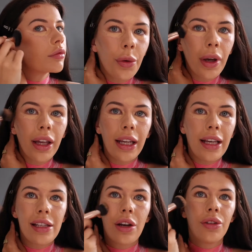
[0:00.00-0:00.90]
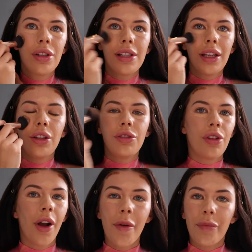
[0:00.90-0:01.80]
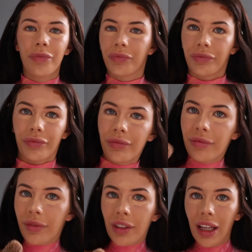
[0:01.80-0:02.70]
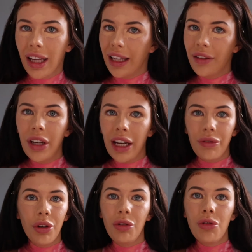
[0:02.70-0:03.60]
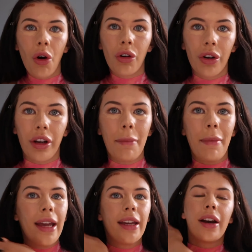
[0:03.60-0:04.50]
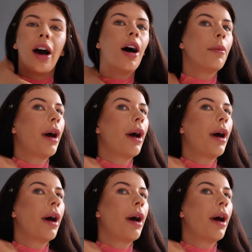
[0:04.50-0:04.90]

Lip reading: Quick and easy. Honestly, even if you're not good at makeup